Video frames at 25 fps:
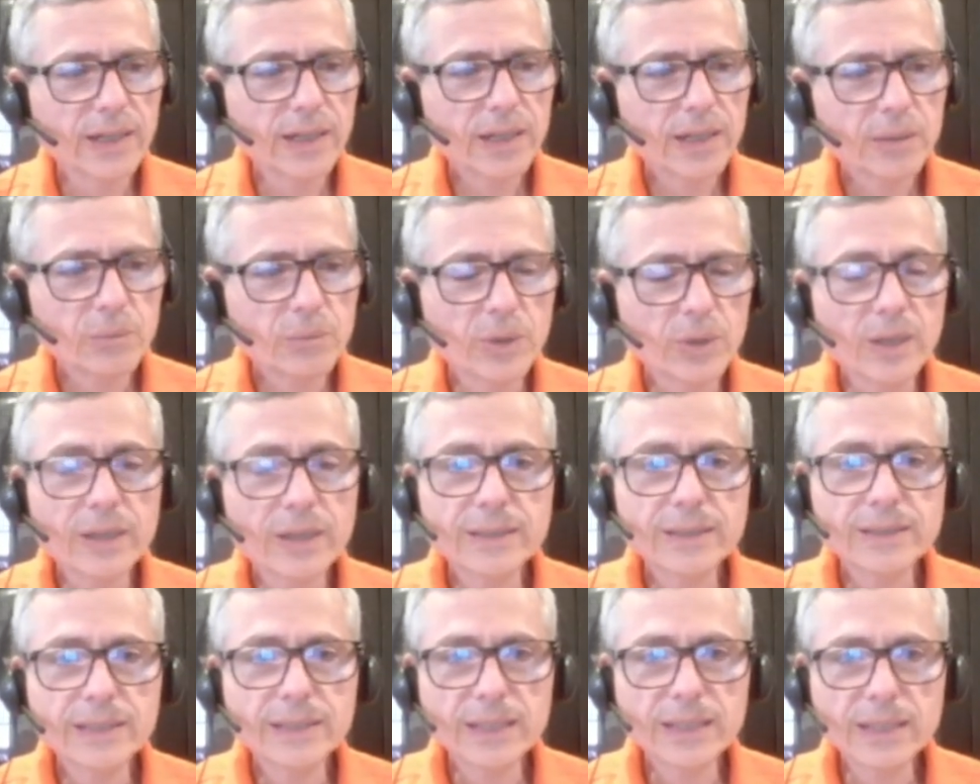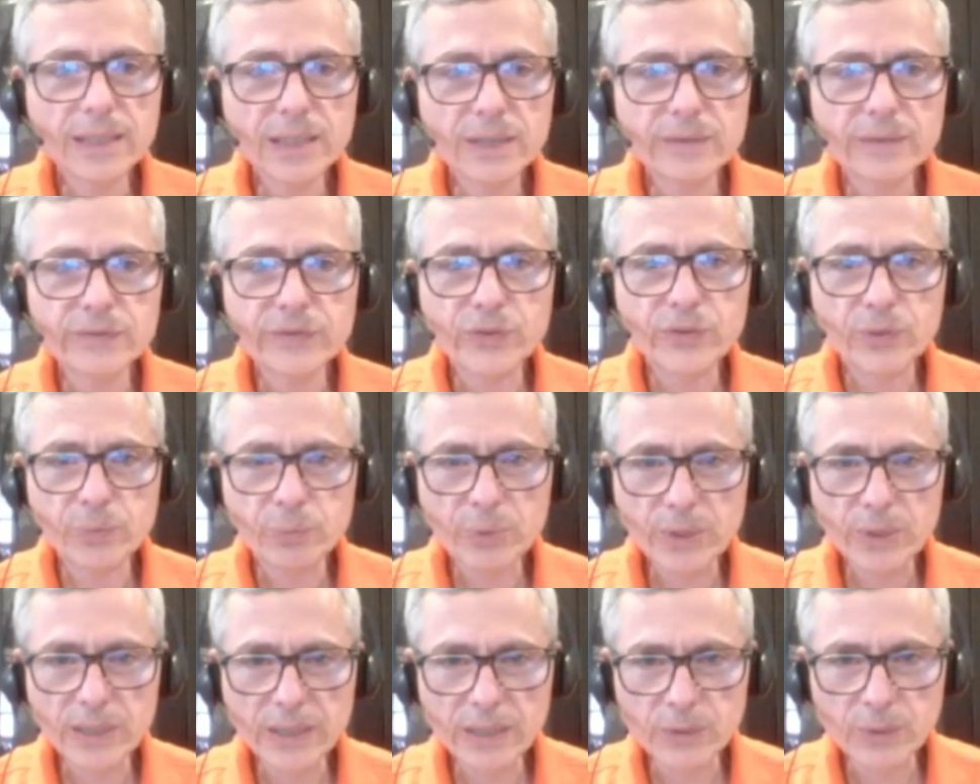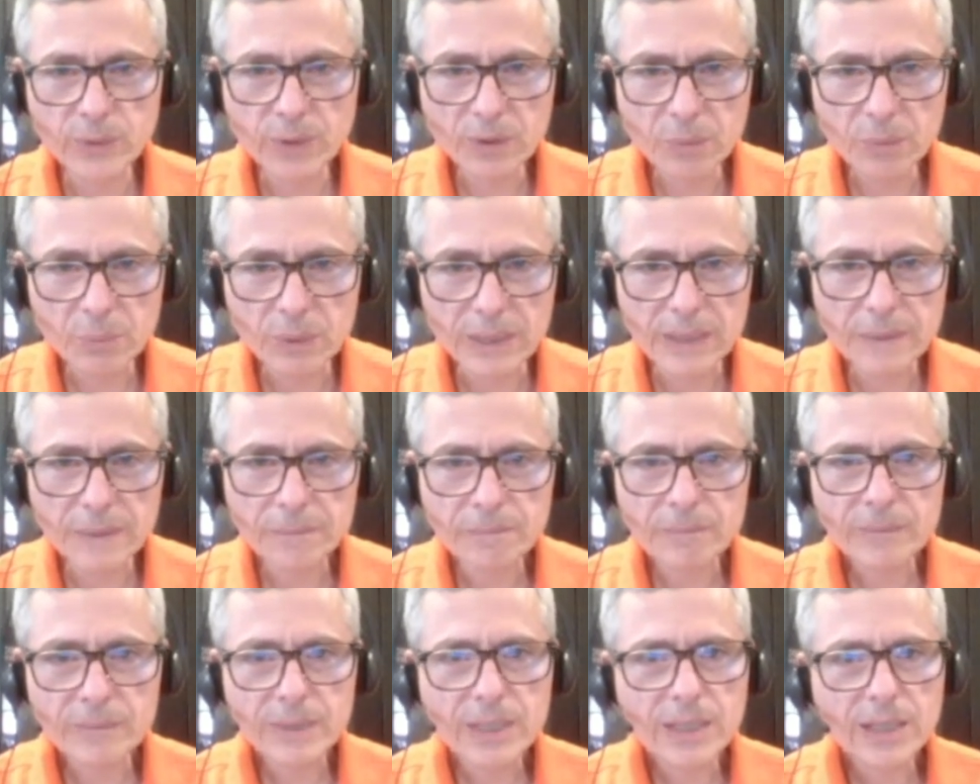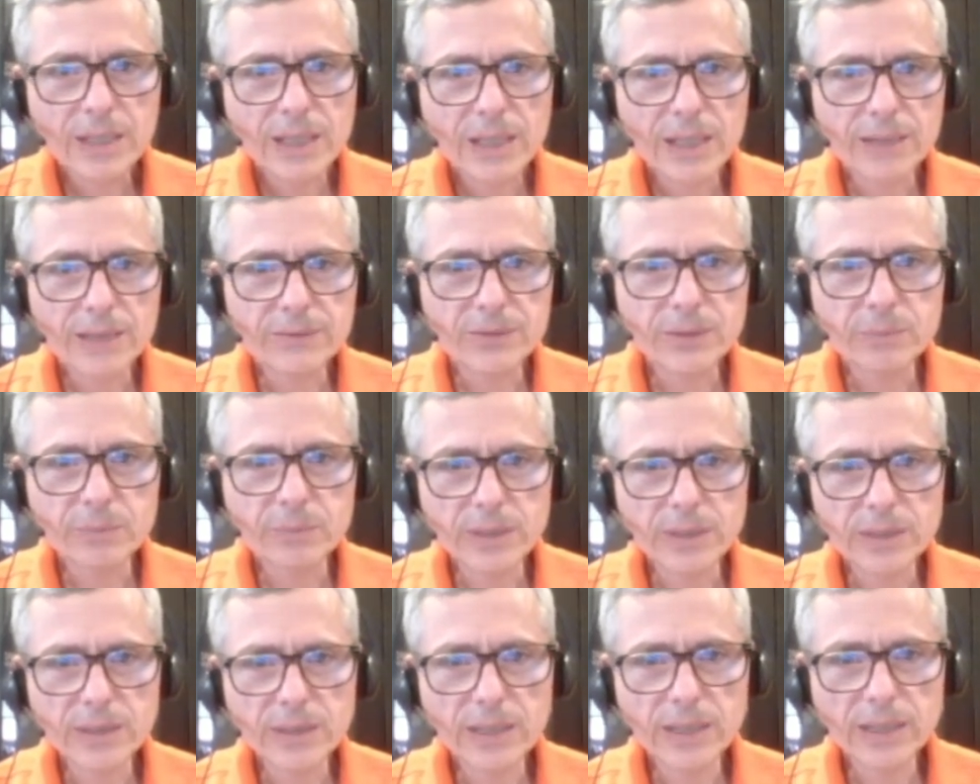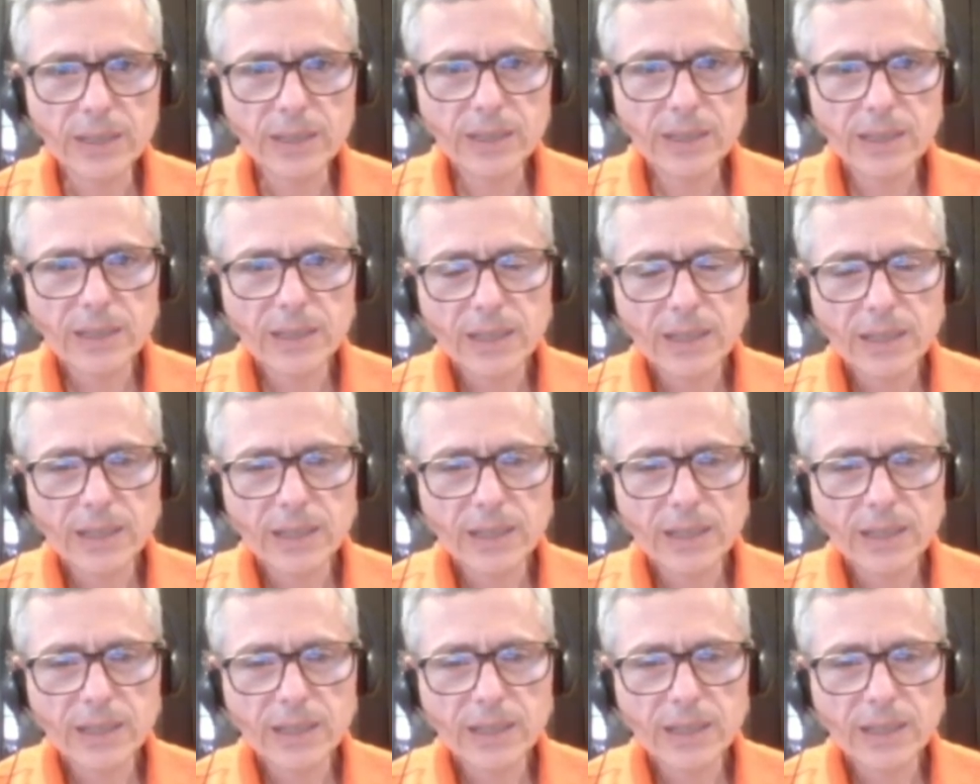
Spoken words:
Mark Dennehy for playing with me every Monday,